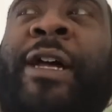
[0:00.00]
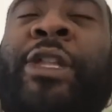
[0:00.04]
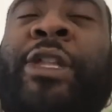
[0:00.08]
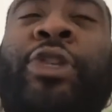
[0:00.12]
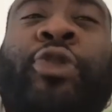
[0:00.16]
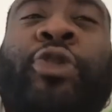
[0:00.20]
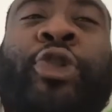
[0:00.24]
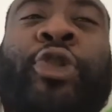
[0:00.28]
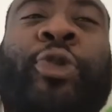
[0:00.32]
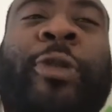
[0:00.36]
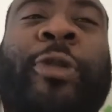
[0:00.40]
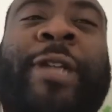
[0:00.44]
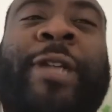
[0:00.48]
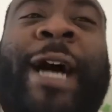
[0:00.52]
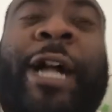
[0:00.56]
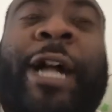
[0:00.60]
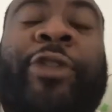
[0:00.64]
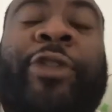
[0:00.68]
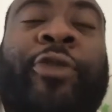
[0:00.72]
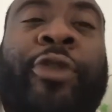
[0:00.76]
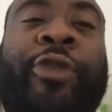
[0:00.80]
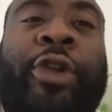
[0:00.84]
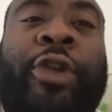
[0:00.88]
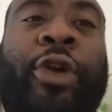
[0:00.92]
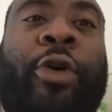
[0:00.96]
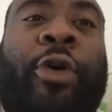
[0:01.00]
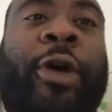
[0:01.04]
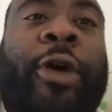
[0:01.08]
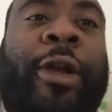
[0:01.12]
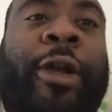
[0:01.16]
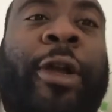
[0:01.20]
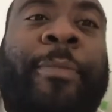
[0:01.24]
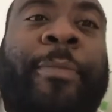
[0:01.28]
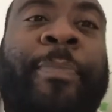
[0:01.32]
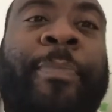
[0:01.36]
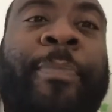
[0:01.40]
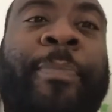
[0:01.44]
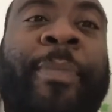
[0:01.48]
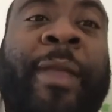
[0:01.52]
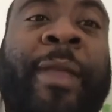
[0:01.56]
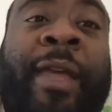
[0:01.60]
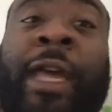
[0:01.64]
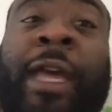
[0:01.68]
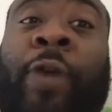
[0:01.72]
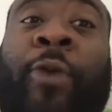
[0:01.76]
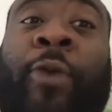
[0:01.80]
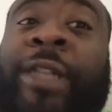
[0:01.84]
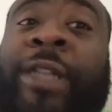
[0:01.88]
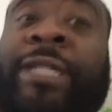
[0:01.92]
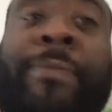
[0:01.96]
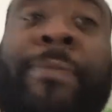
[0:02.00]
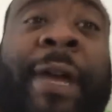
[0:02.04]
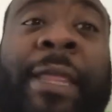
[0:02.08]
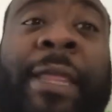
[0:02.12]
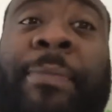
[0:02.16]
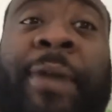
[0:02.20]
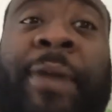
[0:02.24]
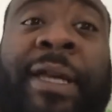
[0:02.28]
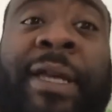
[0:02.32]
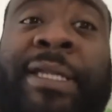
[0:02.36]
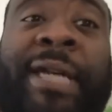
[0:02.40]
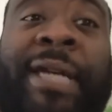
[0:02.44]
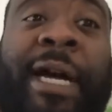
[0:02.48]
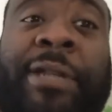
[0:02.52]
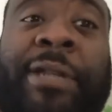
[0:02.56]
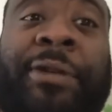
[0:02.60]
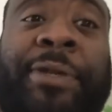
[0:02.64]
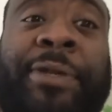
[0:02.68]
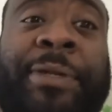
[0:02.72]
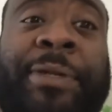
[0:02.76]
neutral doctor in New York. It wasn't by the Bucs doctors.